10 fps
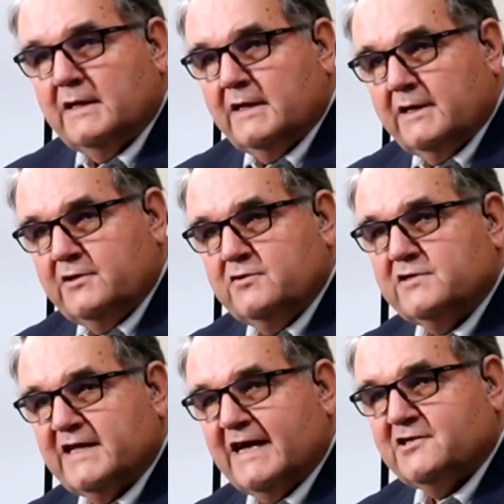and use
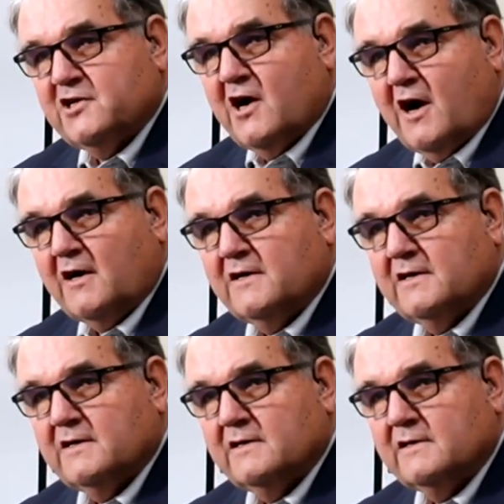that chart,
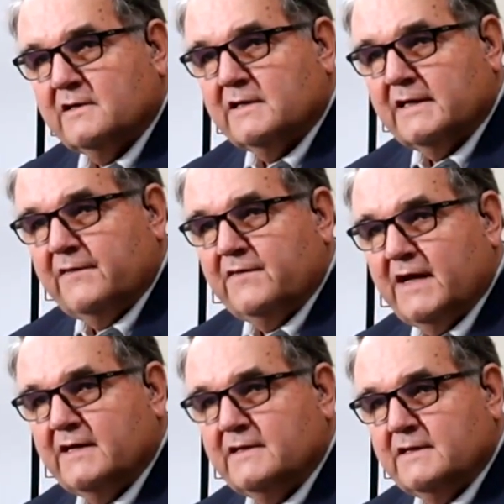and
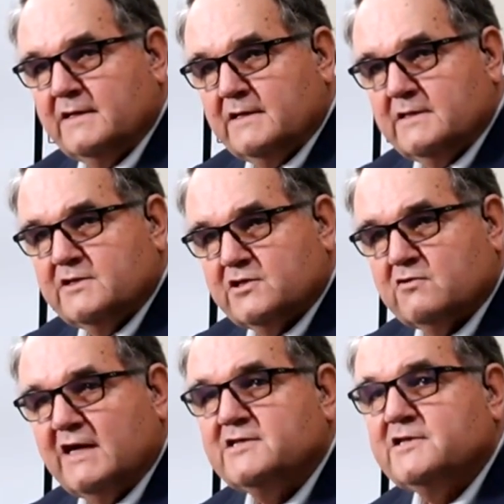then
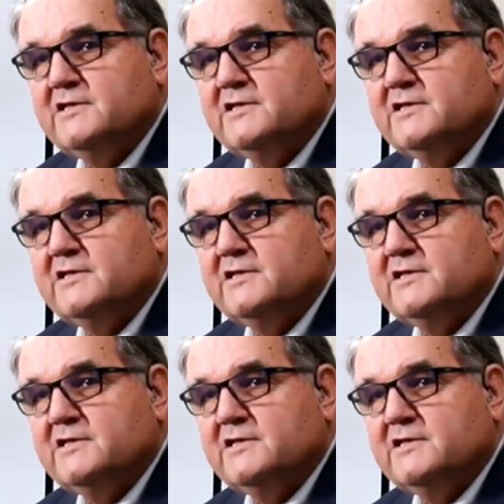stretch the